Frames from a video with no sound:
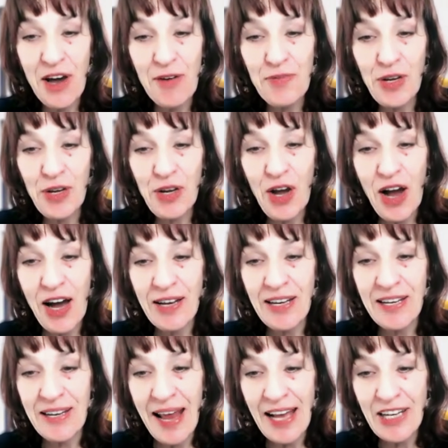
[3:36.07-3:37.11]
The
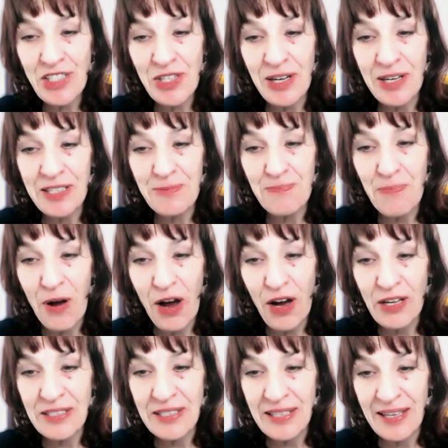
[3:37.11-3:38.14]
Afrikaner Nationalist
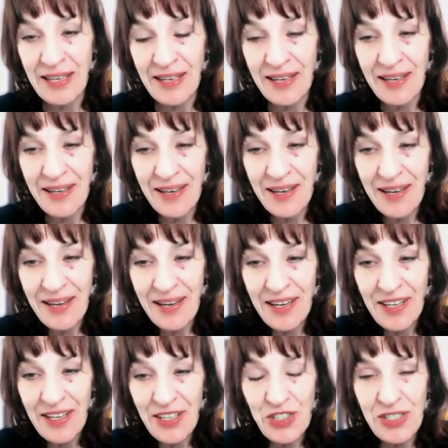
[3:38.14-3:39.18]
Party
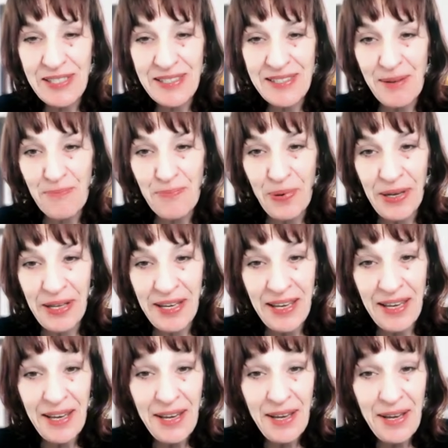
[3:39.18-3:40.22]
just
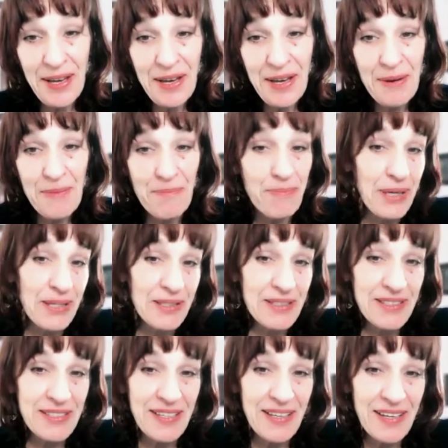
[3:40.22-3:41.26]
simply
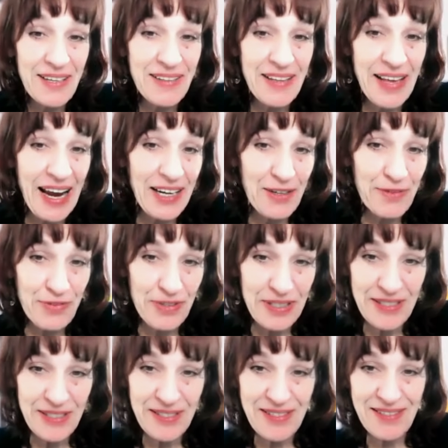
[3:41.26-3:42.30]
built the
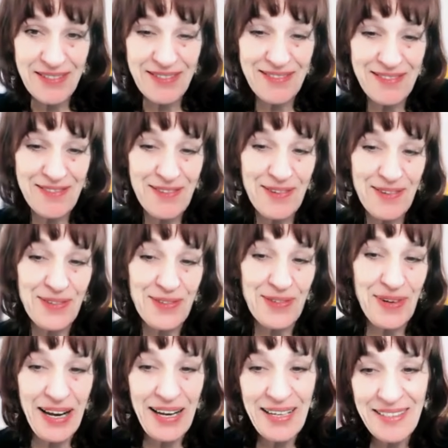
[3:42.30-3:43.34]
edifice,
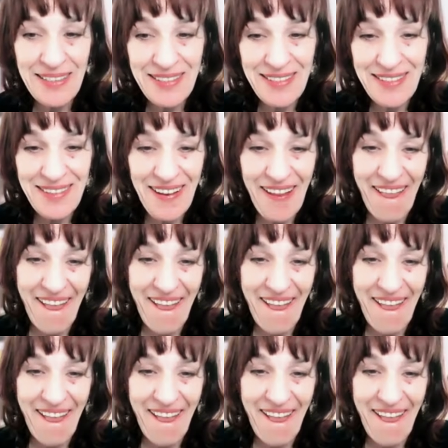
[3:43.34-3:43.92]
right?